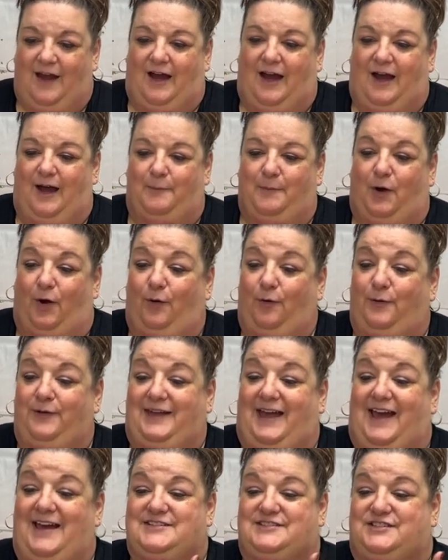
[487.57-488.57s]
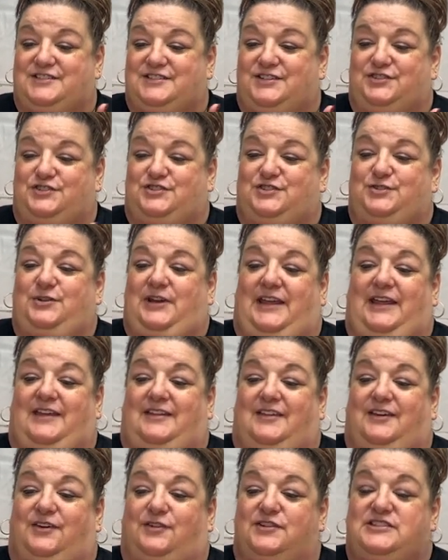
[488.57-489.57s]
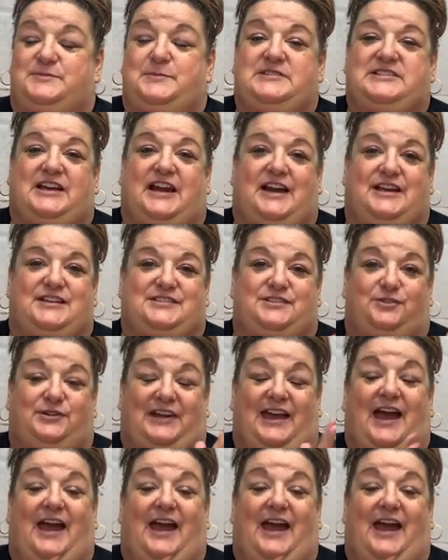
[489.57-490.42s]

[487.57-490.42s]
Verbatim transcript: Um, oh, yes, Judy, the Christmas concert.